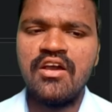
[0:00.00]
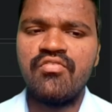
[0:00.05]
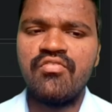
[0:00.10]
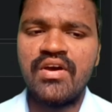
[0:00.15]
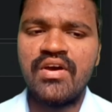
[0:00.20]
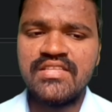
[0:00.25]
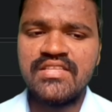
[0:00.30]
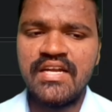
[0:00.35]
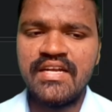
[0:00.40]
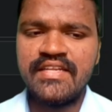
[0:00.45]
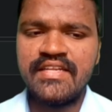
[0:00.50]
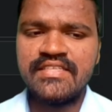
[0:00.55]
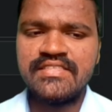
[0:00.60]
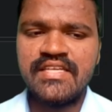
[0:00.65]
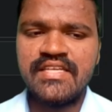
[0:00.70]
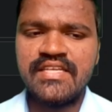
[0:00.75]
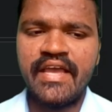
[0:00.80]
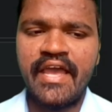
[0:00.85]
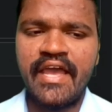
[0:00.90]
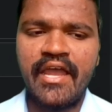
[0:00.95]
For that
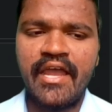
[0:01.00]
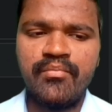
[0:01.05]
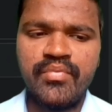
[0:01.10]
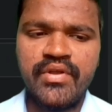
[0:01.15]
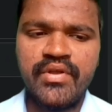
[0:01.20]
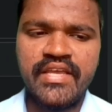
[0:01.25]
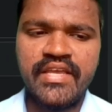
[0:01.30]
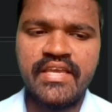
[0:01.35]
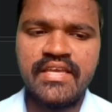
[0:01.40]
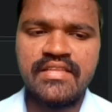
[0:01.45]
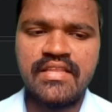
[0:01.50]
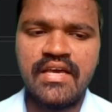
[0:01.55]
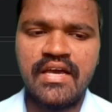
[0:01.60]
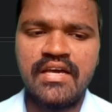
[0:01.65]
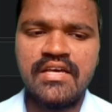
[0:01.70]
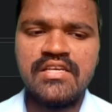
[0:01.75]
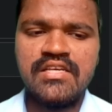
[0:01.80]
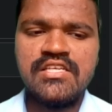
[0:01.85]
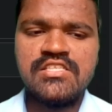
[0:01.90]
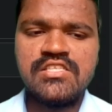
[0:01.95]
reason, I am taking
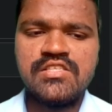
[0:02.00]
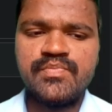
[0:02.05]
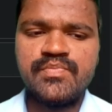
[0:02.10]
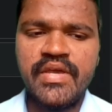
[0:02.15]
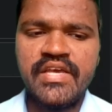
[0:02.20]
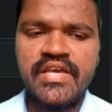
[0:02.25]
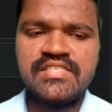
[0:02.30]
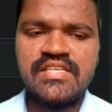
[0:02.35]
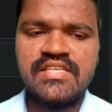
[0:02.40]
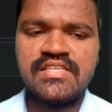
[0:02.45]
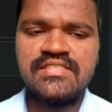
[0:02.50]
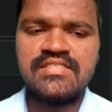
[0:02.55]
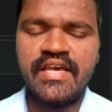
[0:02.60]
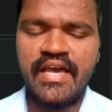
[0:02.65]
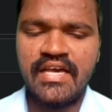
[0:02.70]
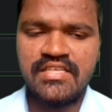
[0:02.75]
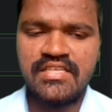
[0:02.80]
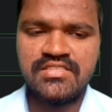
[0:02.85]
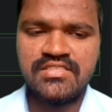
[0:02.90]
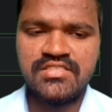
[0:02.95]
the spaces
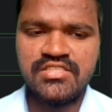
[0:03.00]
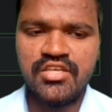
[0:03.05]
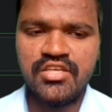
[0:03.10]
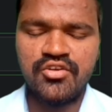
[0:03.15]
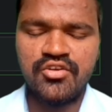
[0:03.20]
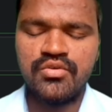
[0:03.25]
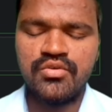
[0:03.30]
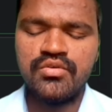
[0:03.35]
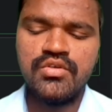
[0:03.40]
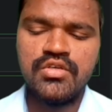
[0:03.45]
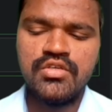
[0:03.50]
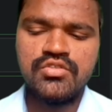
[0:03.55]
as 0.